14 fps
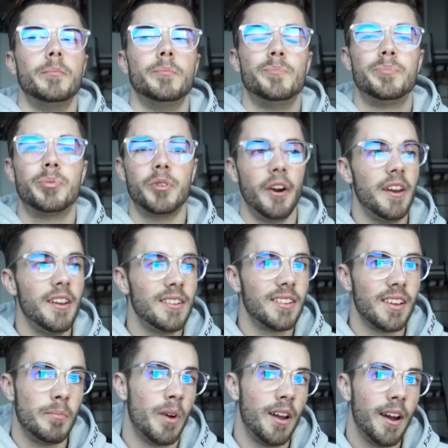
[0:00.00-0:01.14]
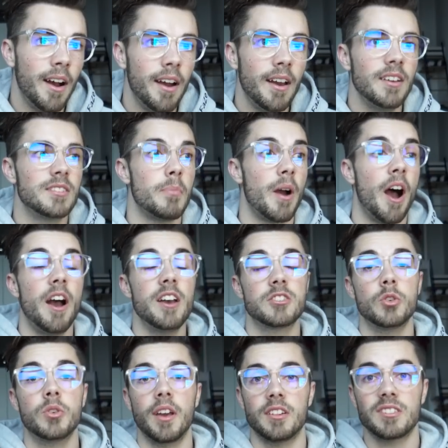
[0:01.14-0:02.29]
bright in my eyes. My eyes
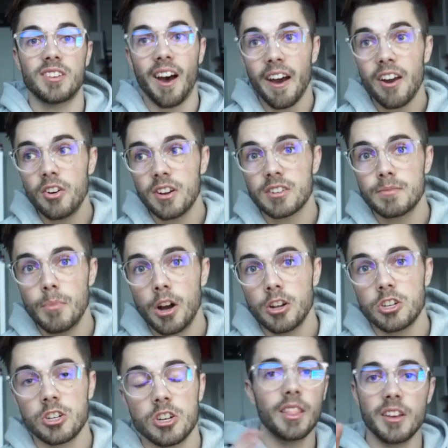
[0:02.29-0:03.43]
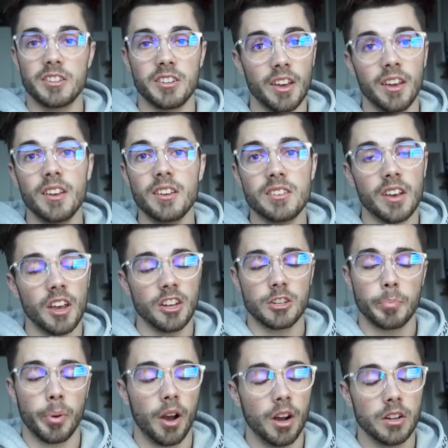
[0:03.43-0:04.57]
don't get tired as much. This is a
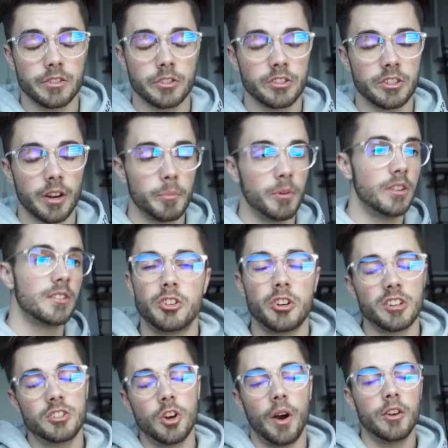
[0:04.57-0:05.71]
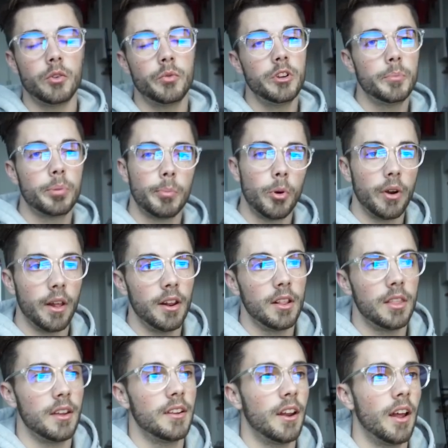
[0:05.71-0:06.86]
sponsored segment. As you guys know, I don't really promote
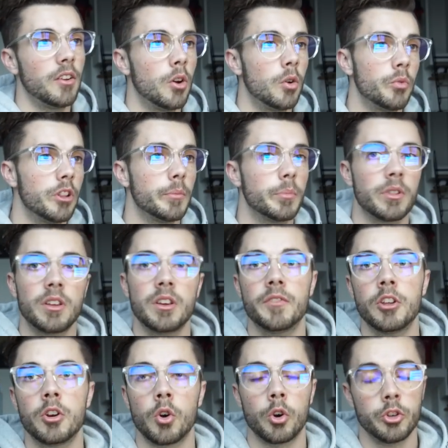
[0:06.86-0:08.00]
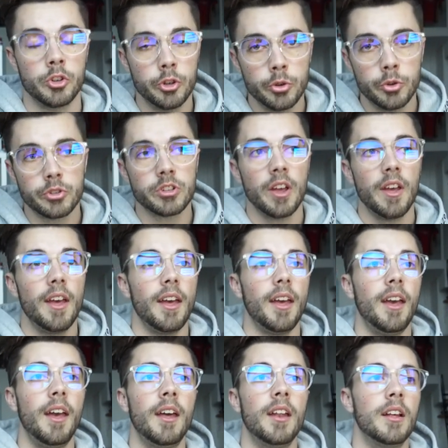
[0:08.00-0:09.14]
anything that I don't really believe in or use.
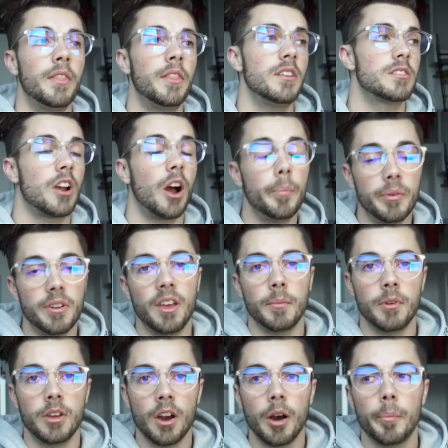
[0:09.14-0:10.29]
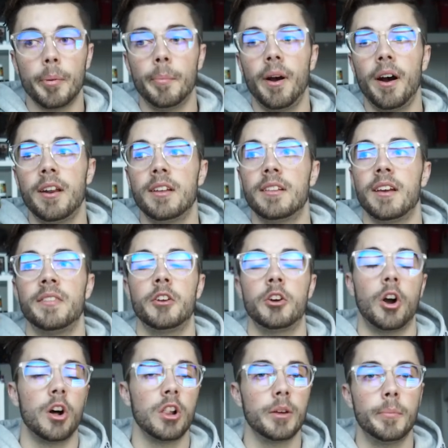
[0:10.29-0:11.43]
And this company hit me up about it and
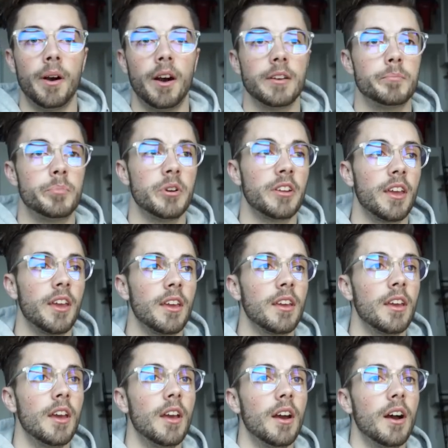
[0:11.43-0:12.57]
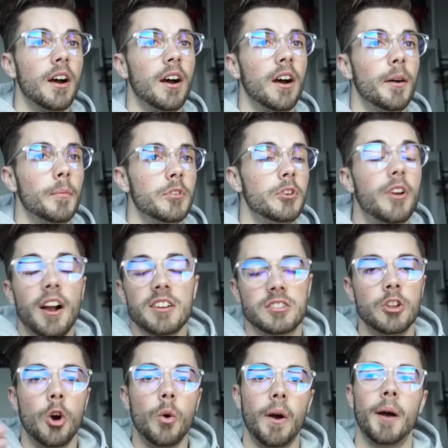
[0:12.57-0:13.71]
they're all about bringing, um, you guys
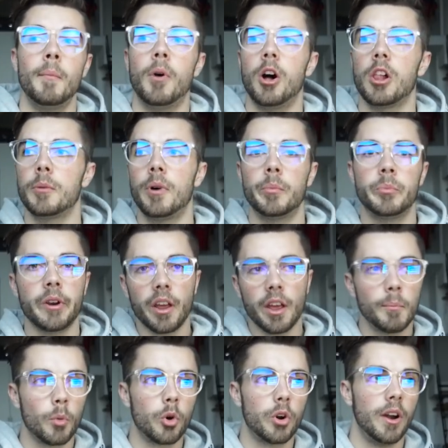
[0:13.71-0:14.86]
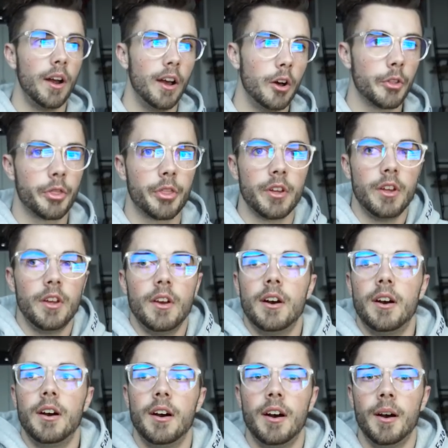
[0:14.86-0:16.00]
know I'm all about bringing more health
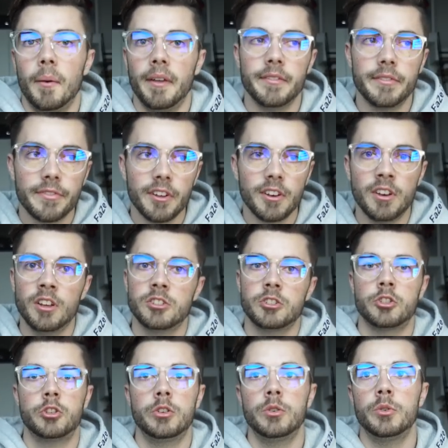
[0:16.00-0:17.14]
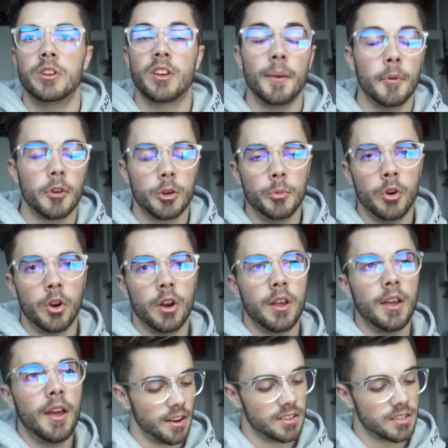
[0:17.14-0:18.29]
uh, and fitness to the gaming
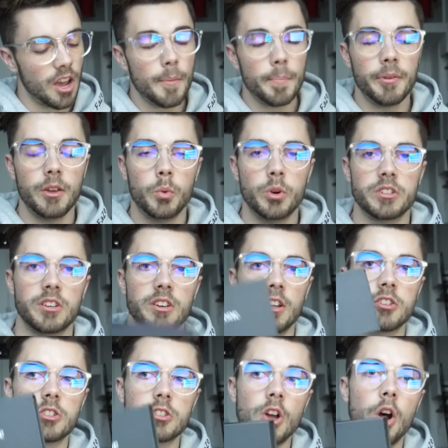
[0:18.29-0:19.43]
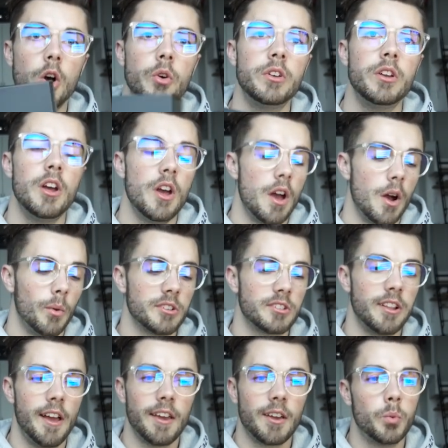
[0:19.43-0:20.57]
community. And this company, Whisky and Stone, was
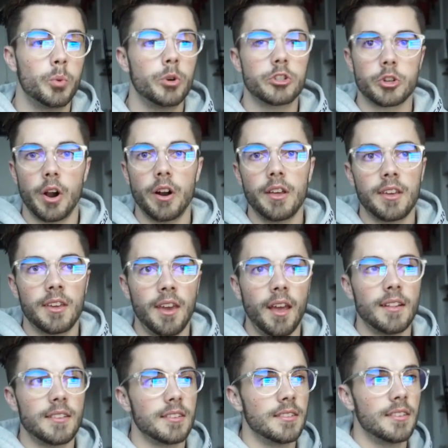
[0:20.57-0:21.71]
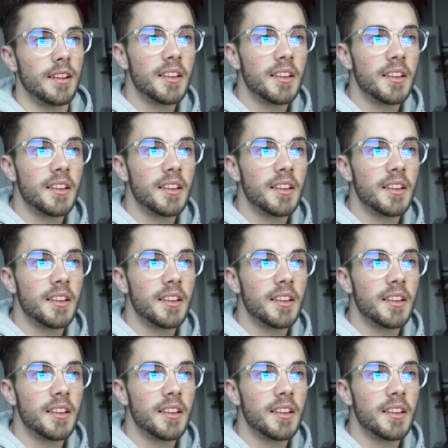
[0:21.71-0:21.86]
like, we're trying to get the